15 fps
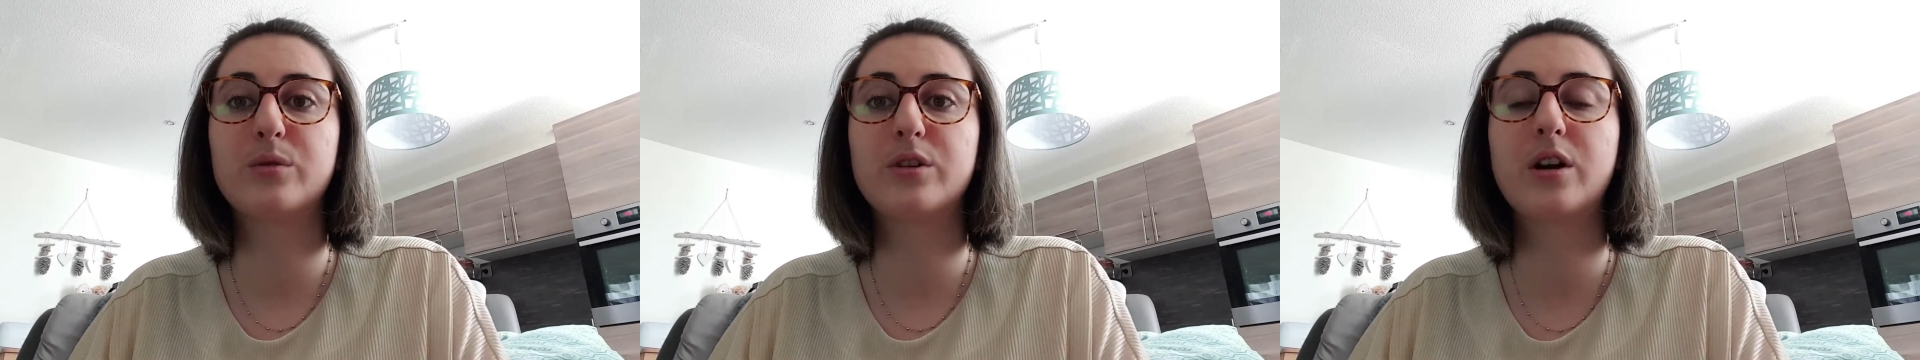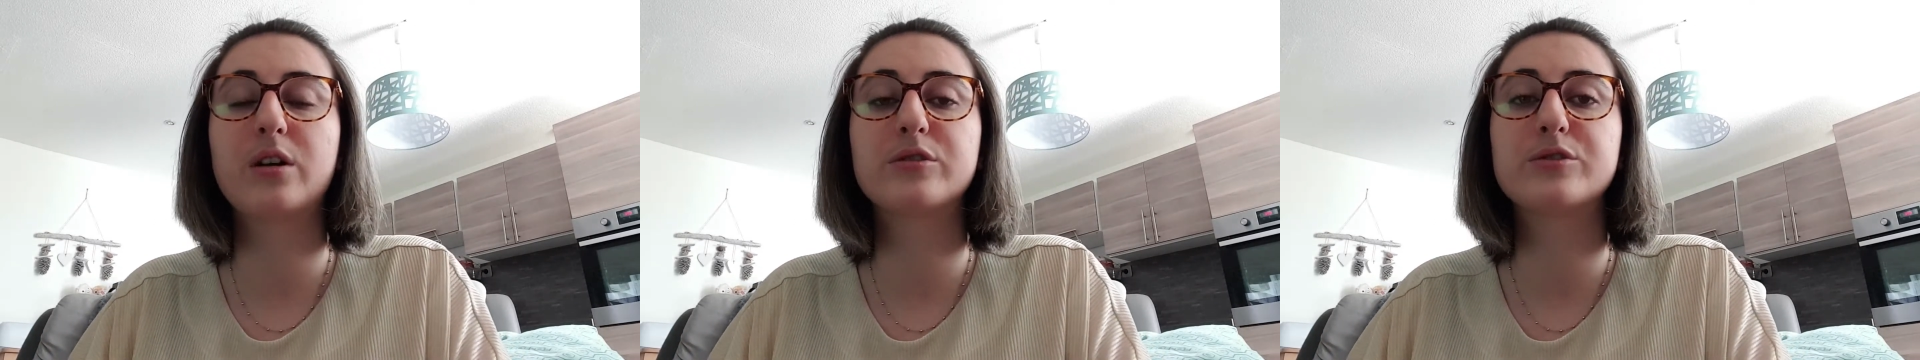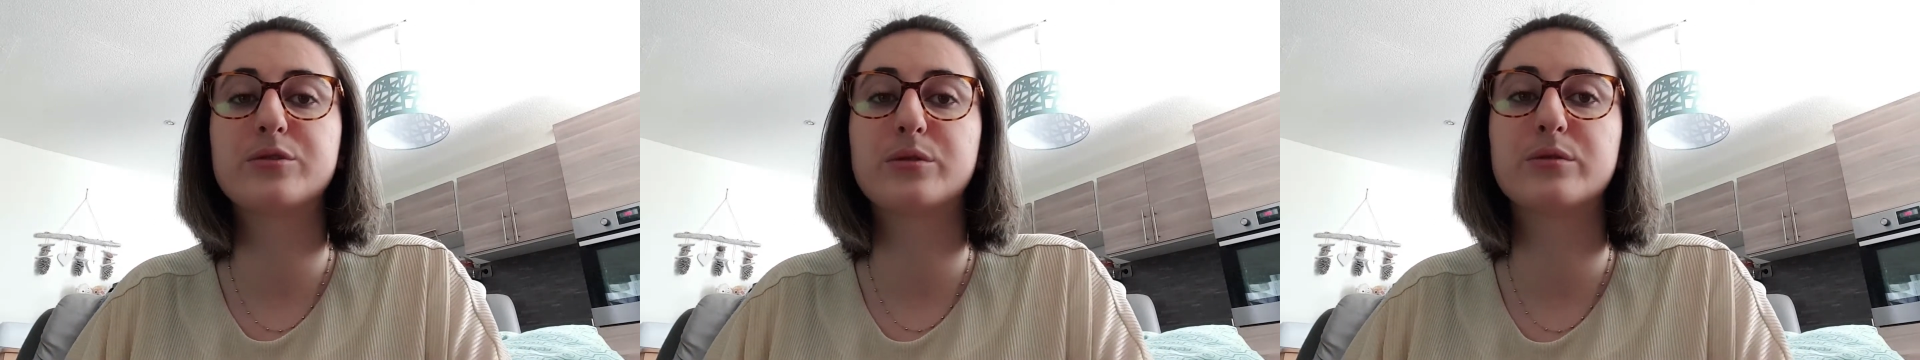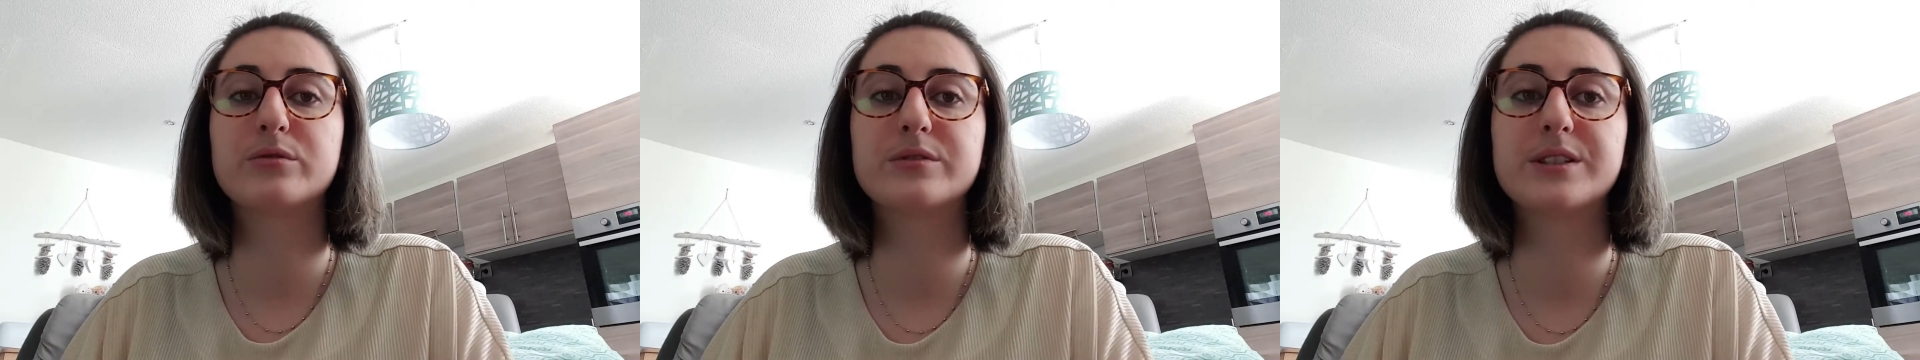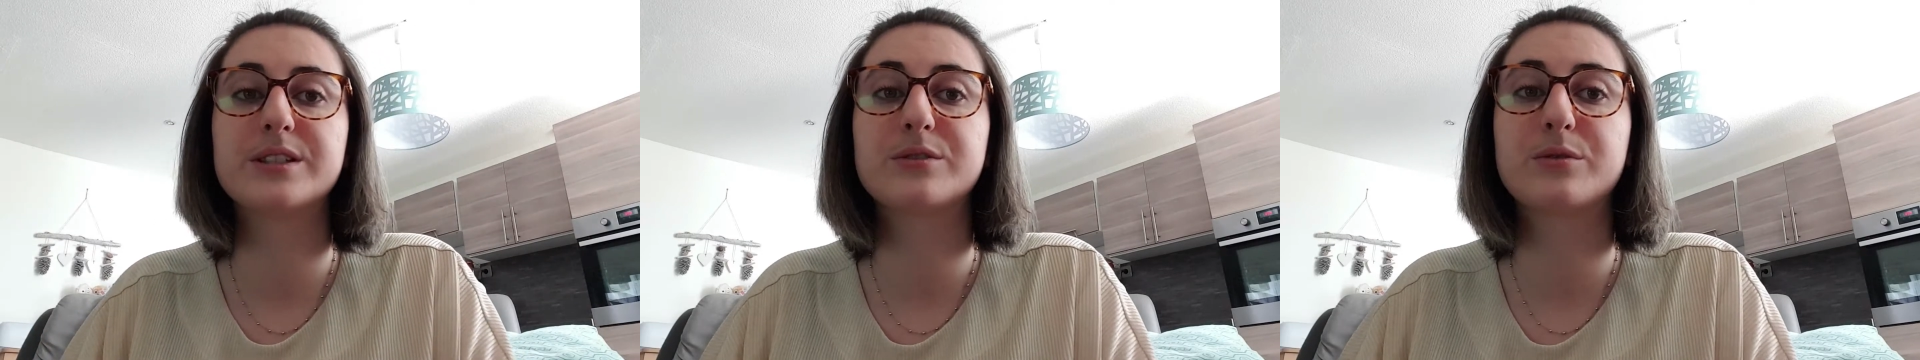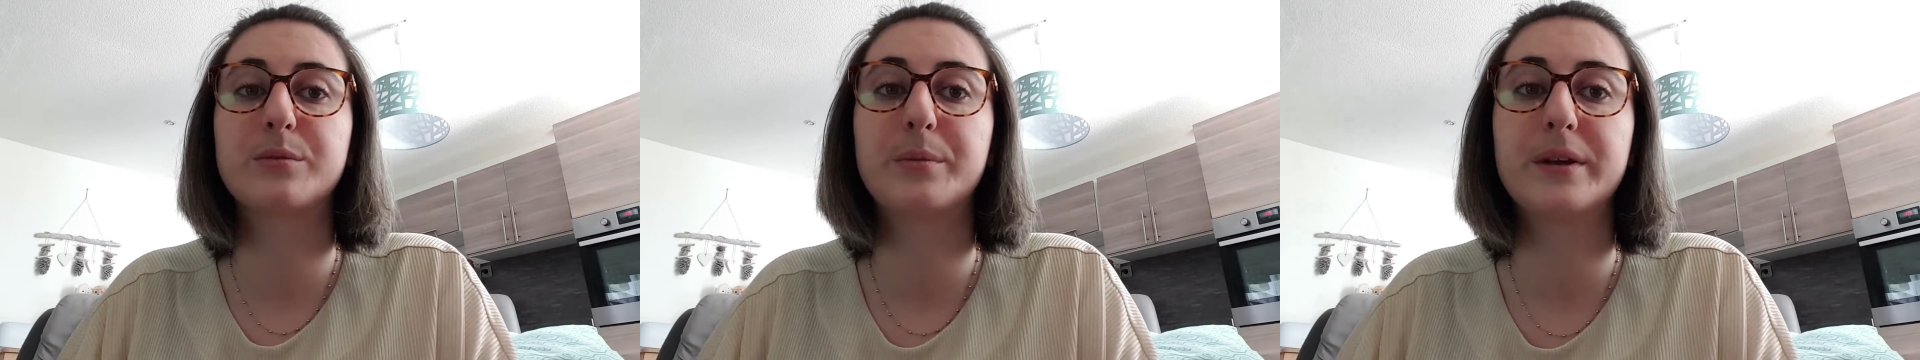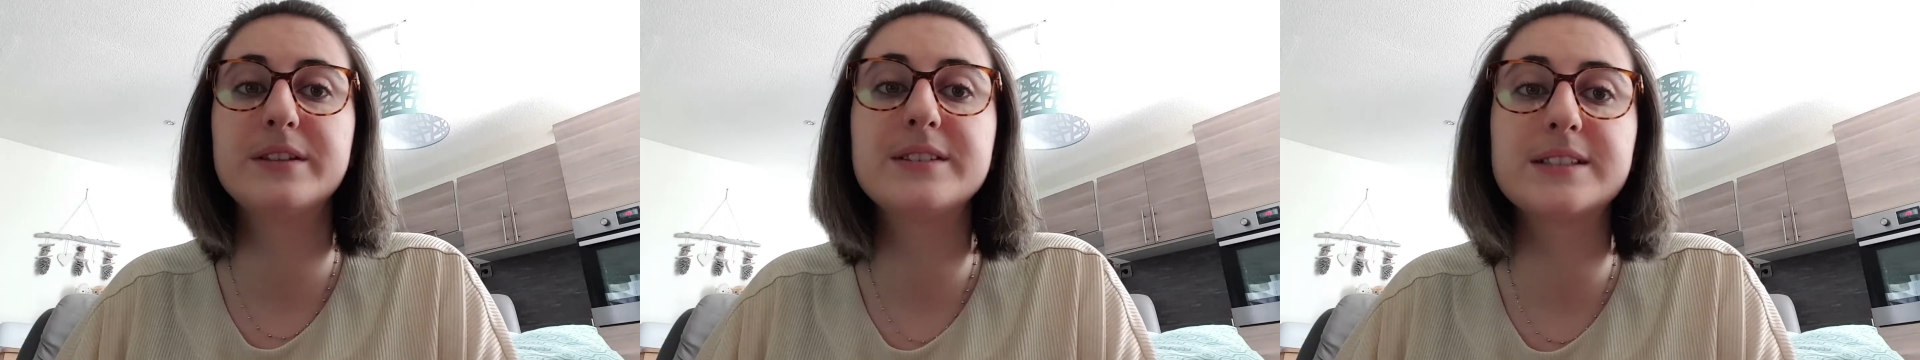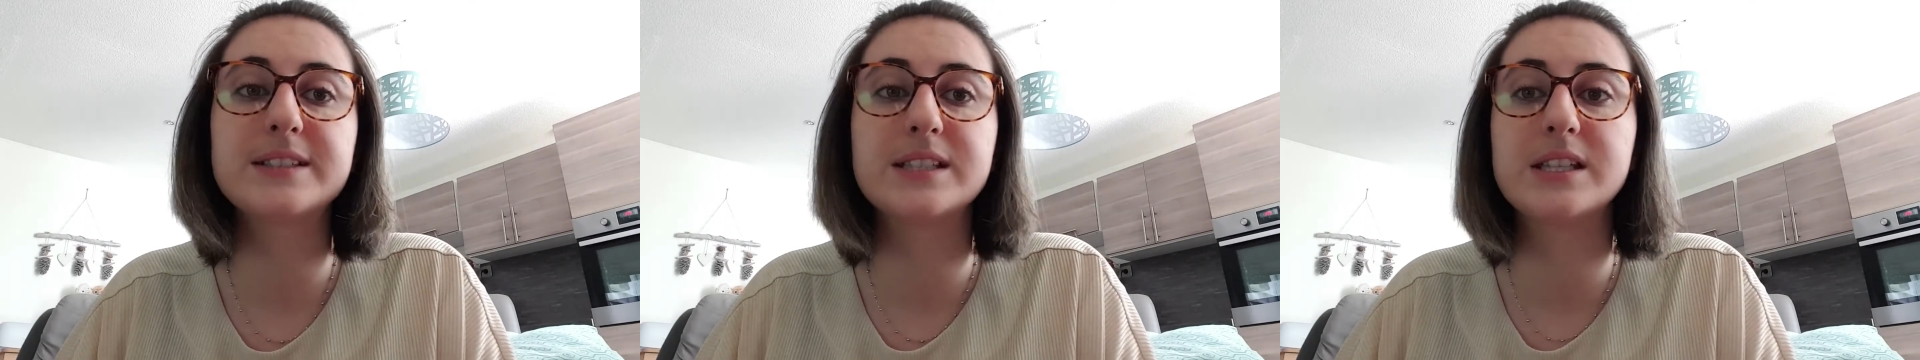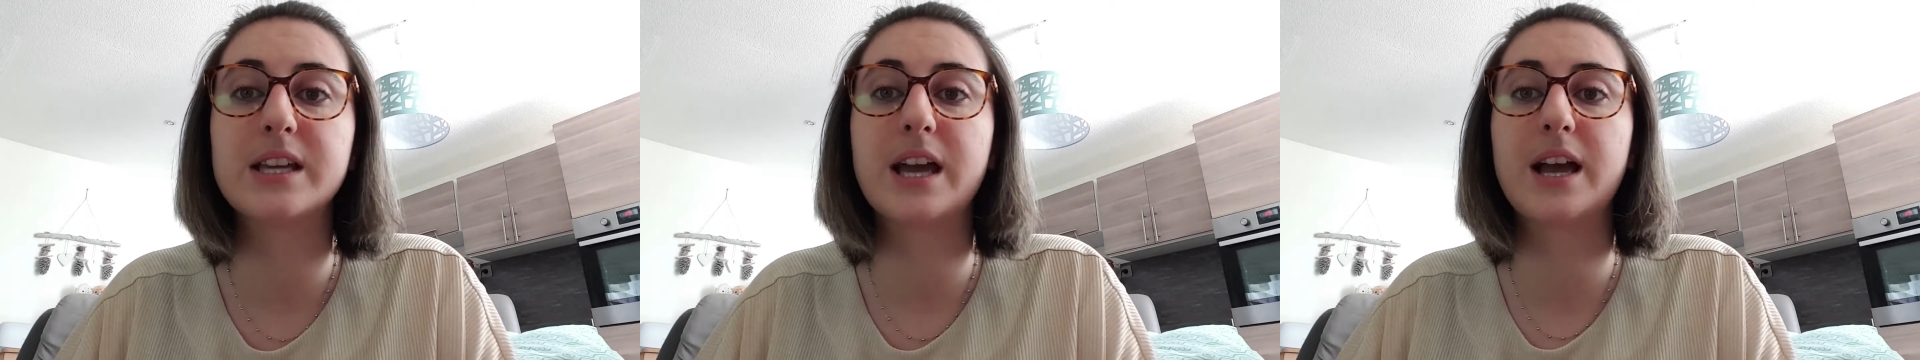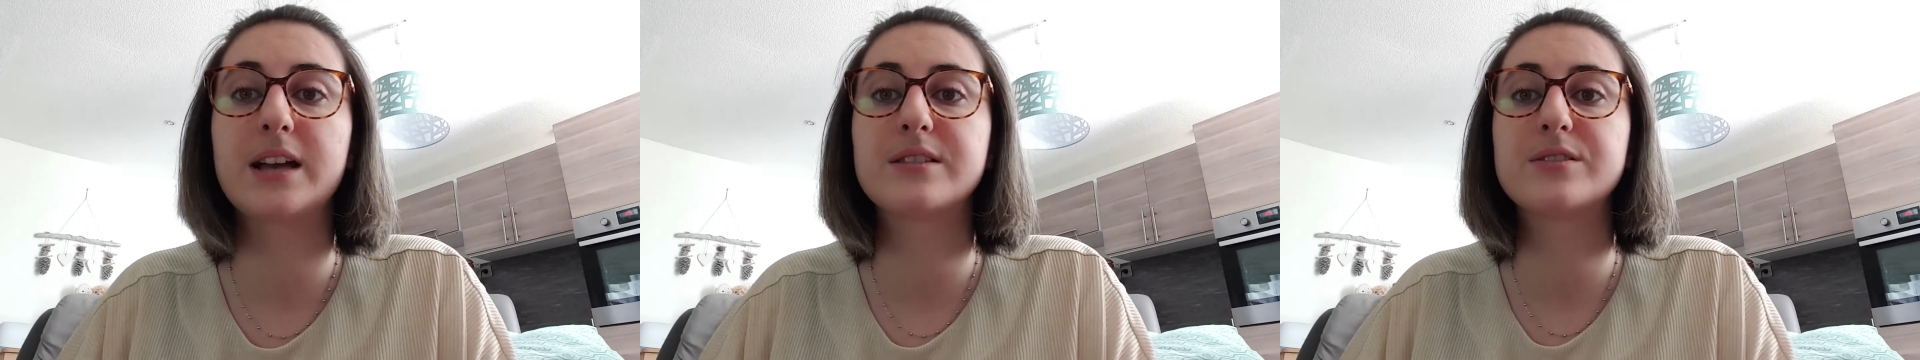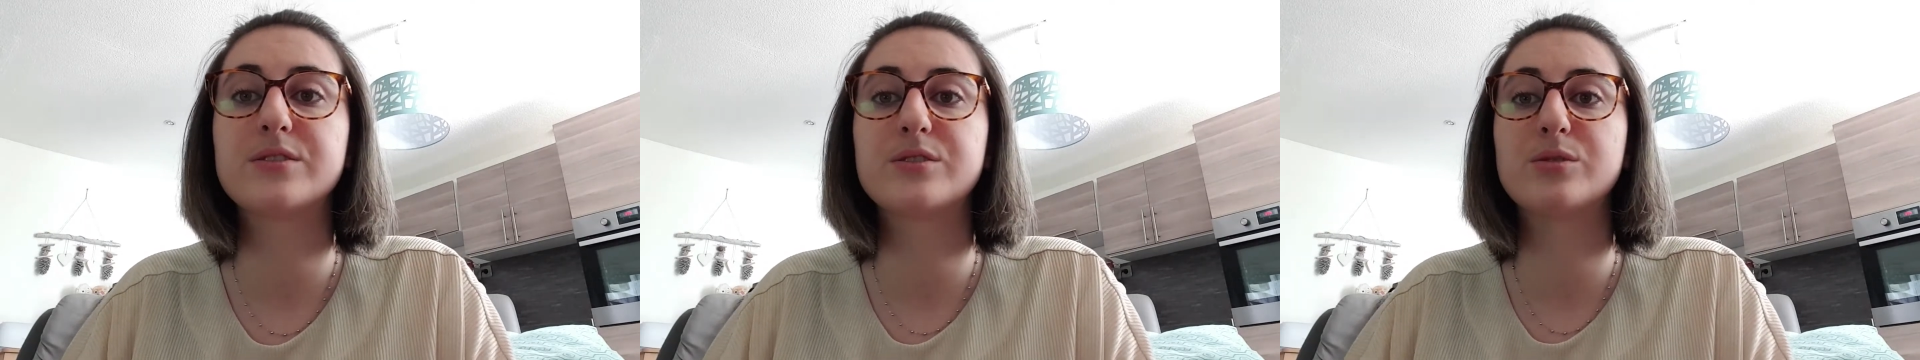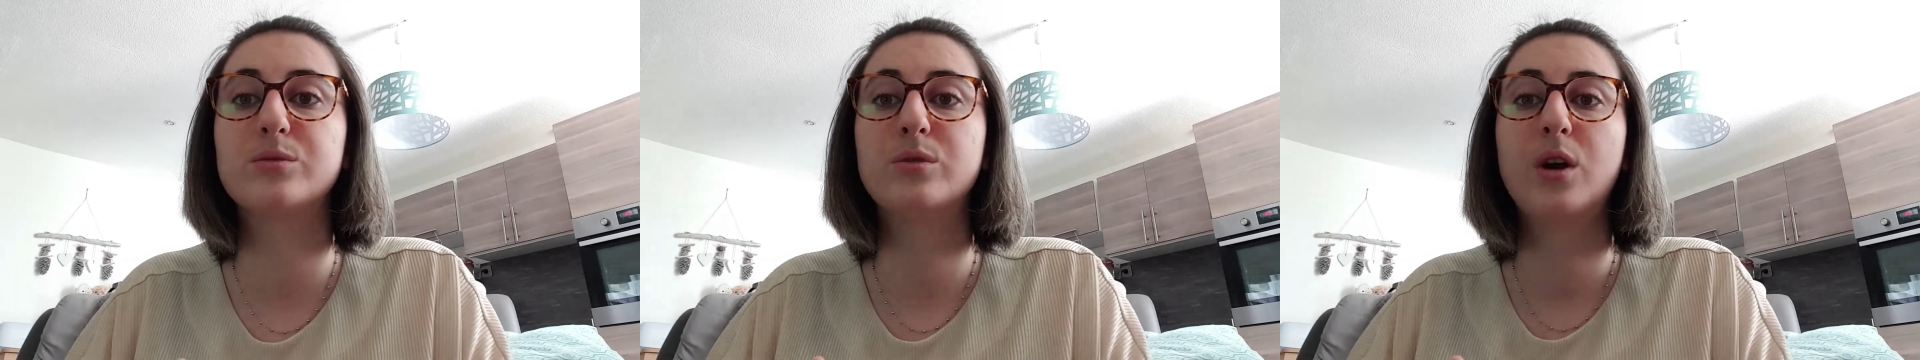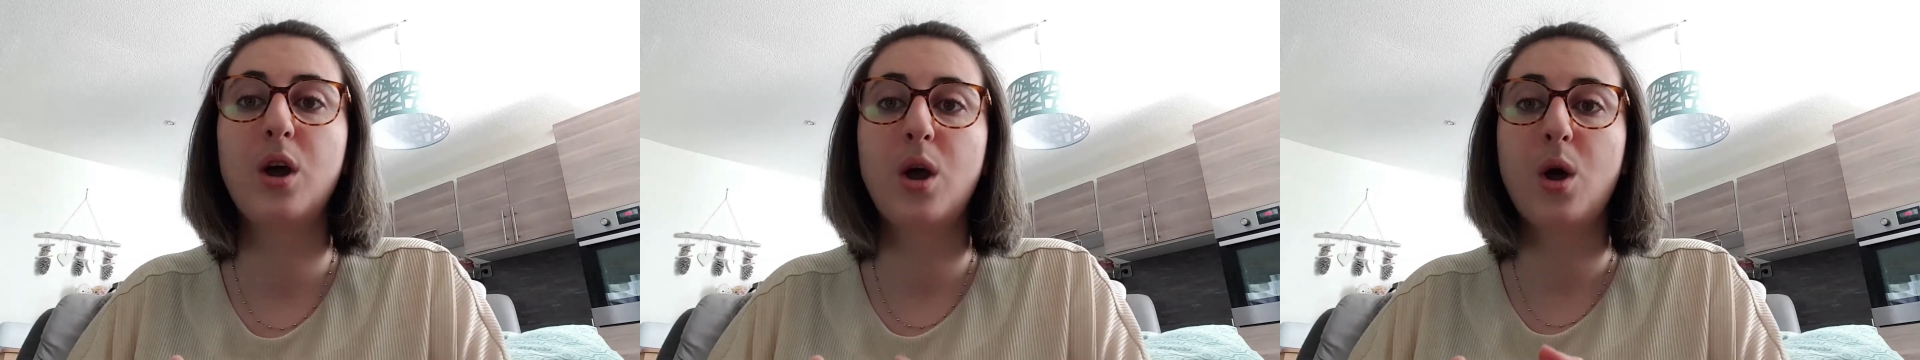cultural discrepancy as to